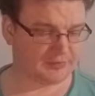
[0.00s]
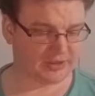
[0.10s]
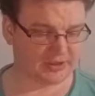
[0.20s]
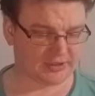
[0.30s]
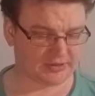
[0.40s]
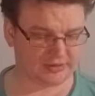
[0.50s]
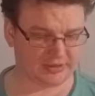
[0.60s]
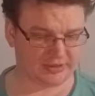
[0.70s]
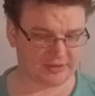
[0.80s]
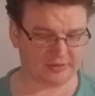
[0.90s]
And
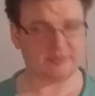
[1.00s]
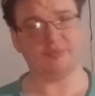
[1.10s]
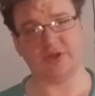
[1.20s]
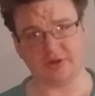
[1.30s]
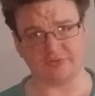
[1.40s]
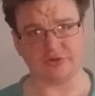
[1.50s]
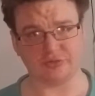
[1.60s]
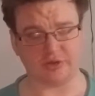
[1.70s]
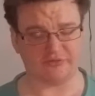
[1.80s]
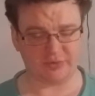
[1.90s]
then after
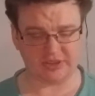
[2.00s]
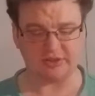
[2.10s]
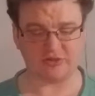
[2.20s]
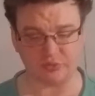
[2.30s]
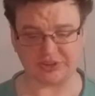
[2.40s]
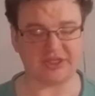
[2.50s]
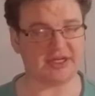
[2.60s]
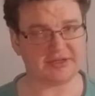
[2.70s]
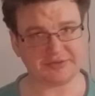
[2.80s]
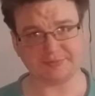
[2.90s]
2.5 minutes I switch hand,